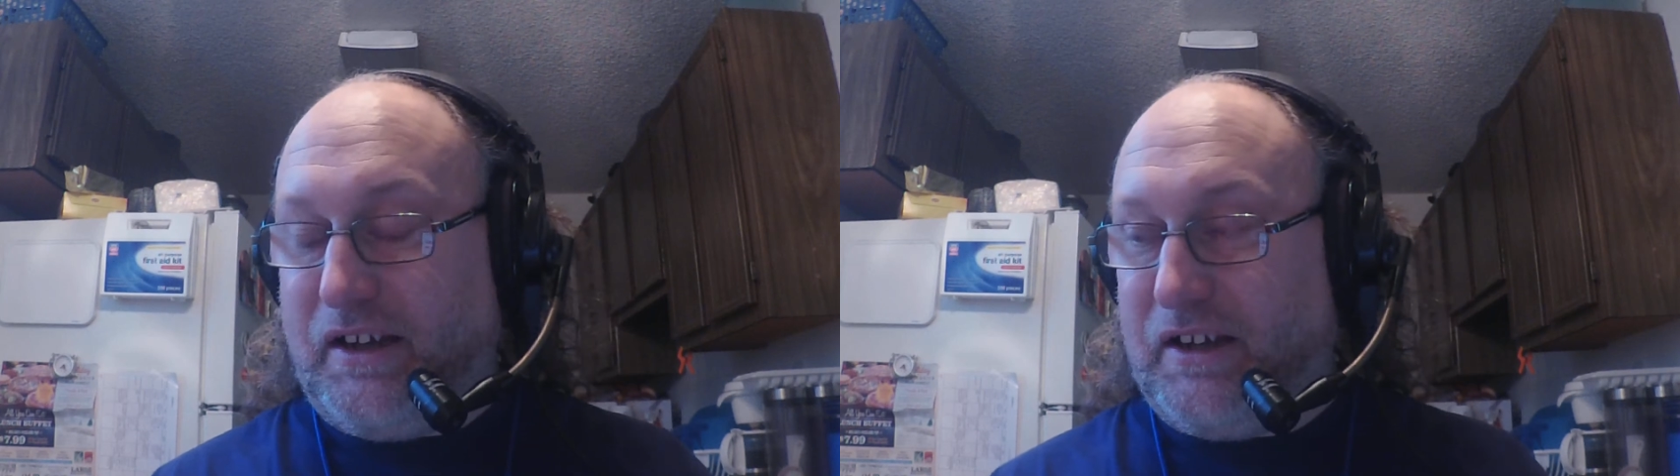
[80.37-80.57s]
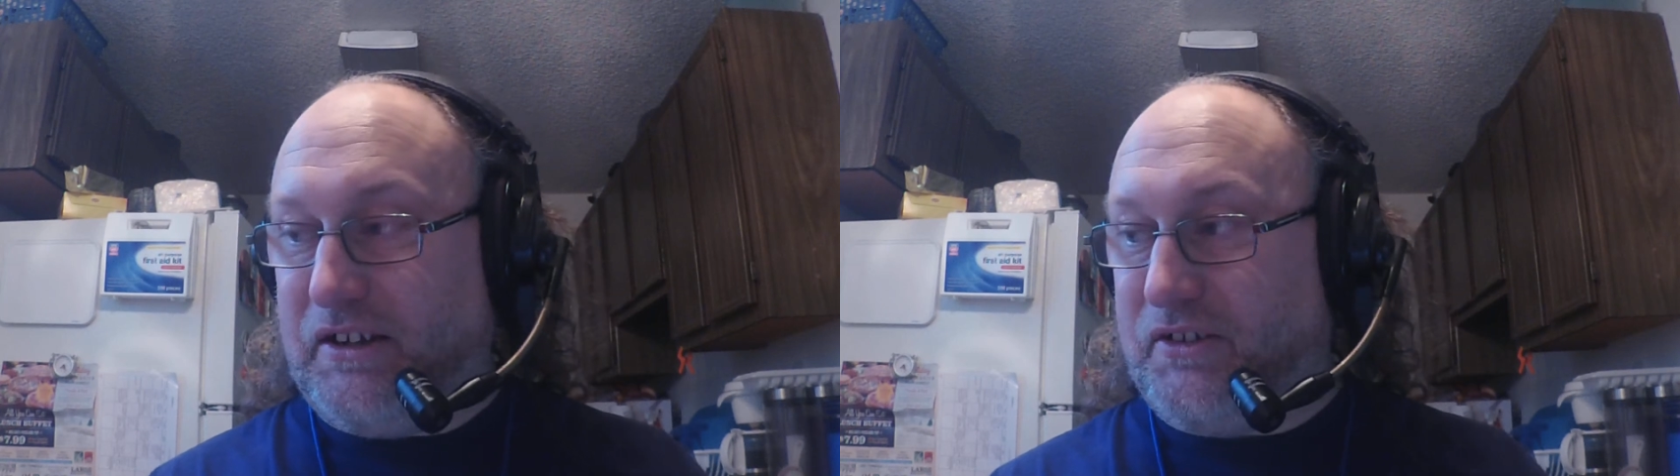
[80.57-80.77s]

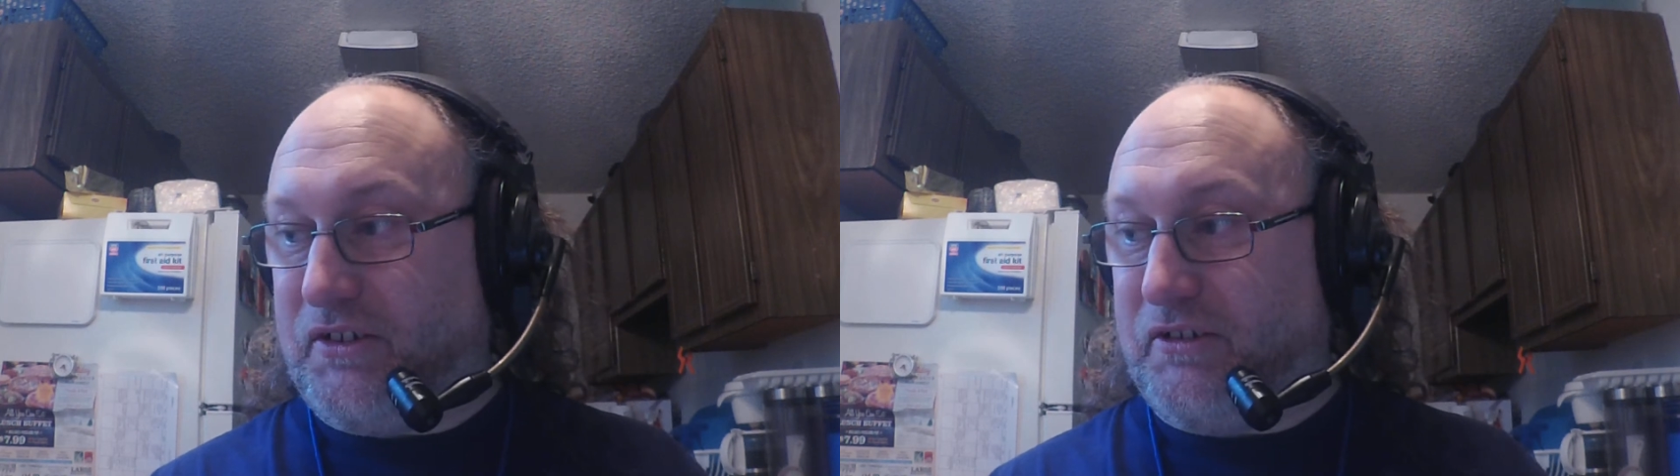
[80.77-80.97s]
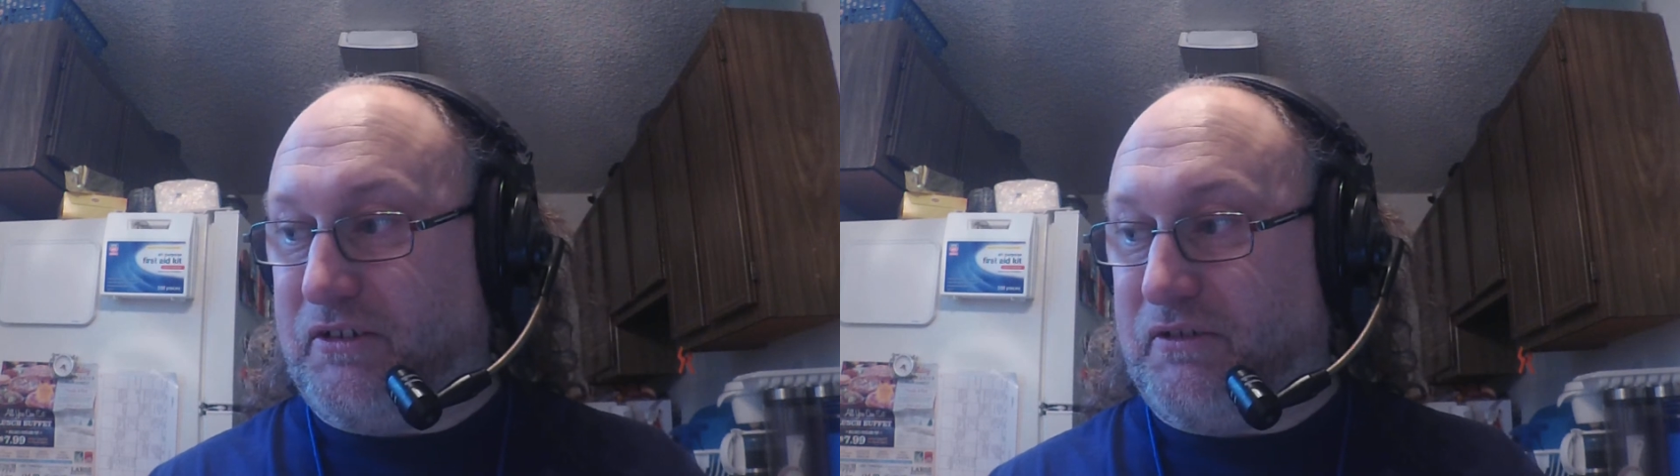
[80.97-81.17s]
and
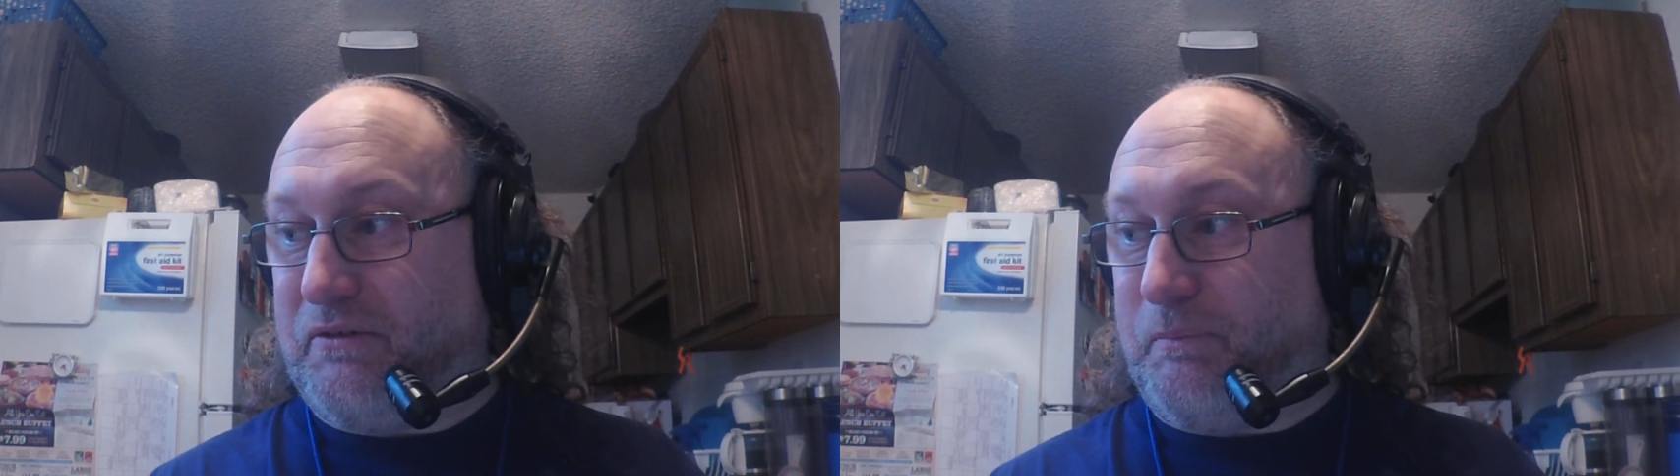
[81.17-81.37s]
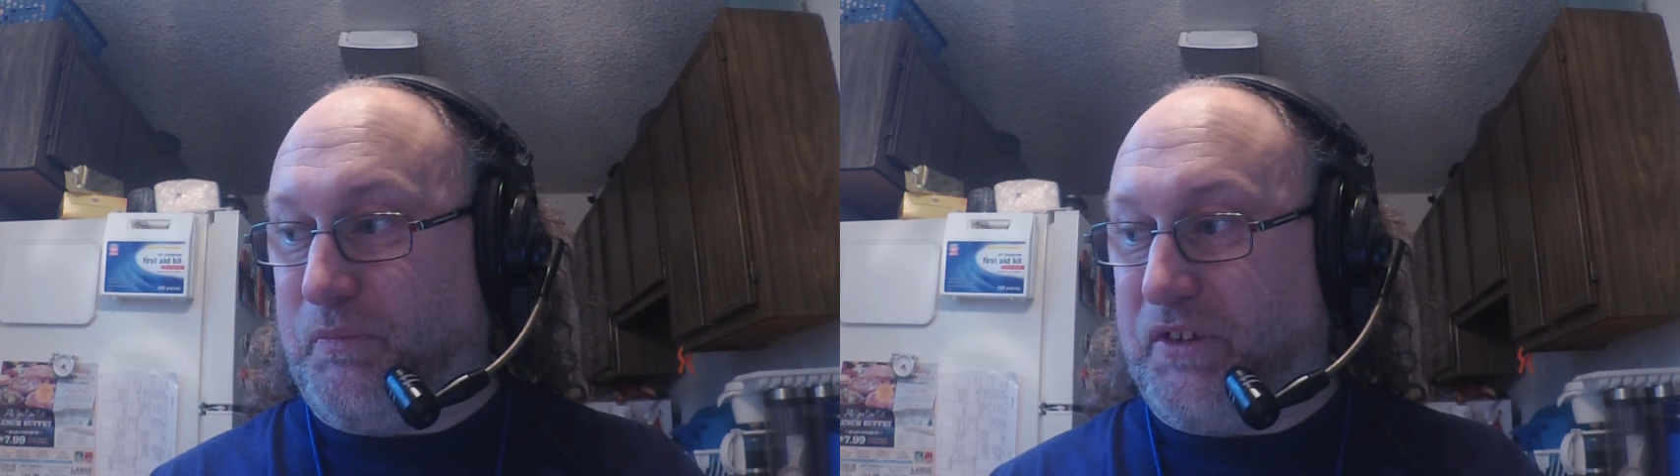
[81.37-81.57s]

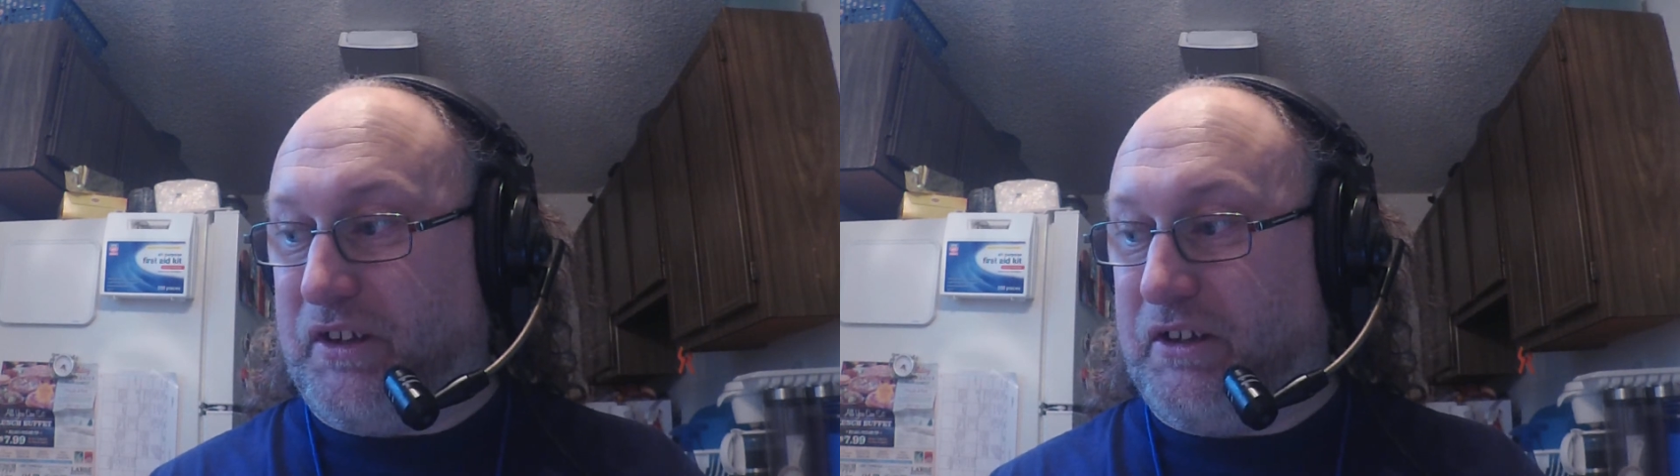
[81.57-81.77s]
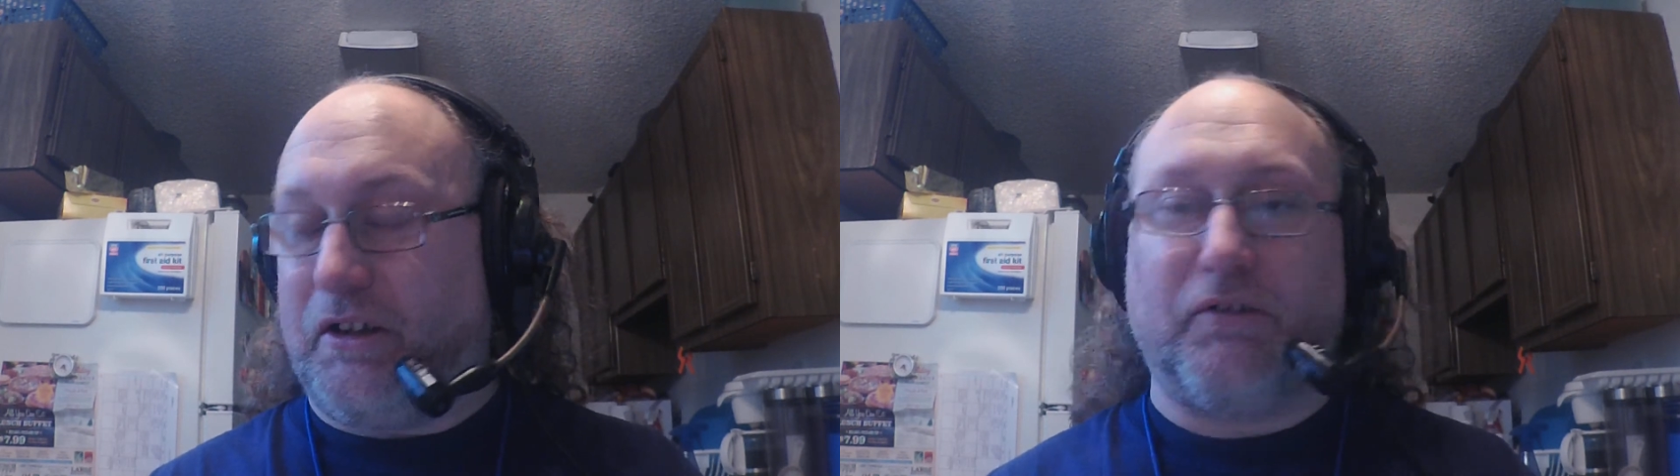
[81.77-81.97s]
so
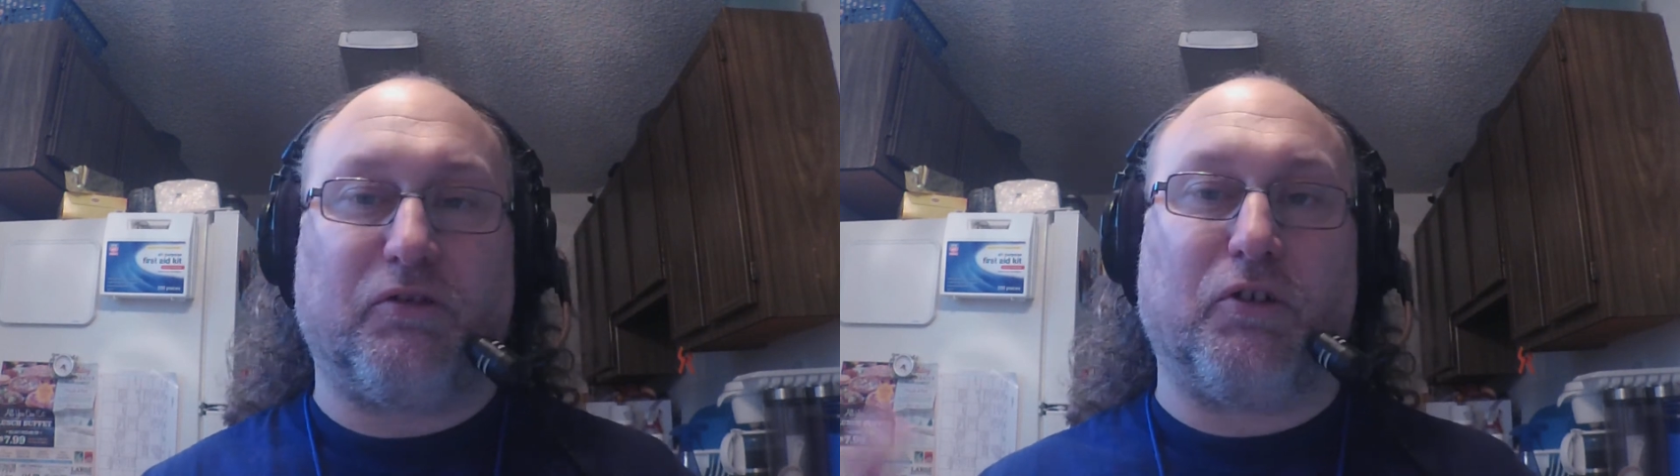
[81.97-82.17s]
yeah,